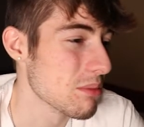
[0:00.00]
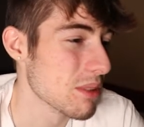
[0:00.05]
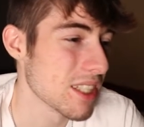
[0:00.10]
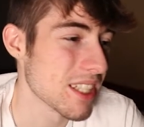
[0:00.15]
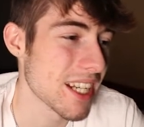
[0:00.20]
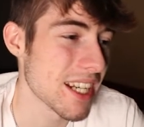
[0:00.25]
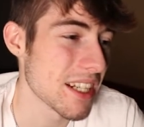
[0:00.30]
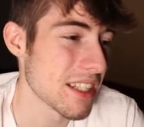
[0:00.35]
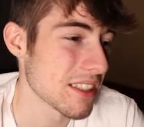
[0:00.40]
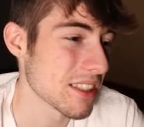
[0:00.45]
but
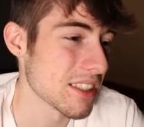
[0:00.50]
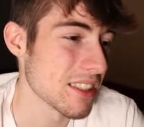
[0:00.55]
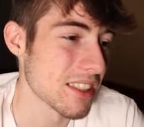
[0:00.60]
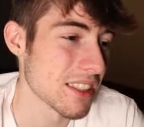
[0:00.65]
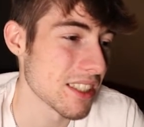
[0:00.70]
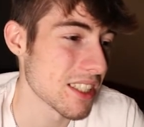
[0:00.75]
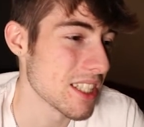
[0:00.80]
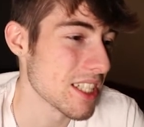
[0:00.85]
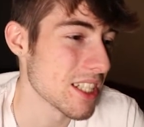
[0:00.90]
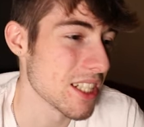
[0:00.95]
it ain't as good
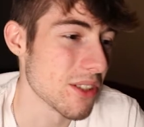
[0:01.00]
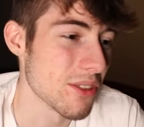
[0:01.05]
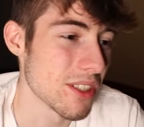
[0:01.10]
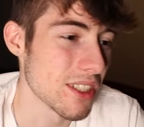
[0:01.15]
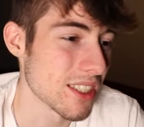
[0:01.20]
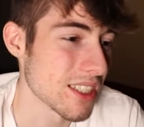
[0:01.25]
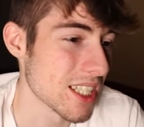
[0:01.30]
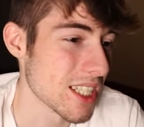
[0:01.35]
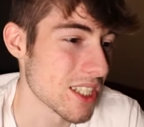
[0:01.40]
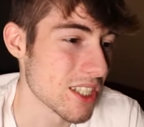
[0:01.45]
as Kino and
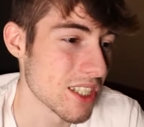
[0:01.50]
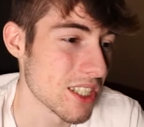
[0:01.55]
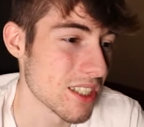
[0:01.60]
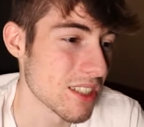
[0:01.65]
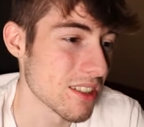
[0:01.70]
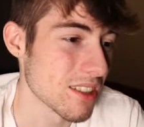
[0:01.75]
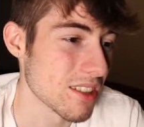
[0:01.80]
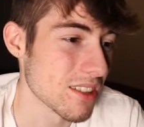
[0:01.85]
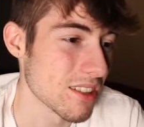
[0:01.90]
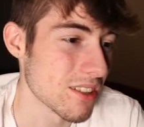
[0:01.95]

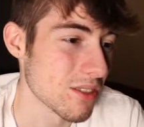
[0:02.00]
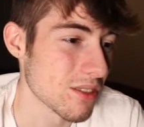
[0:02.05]
Ascension,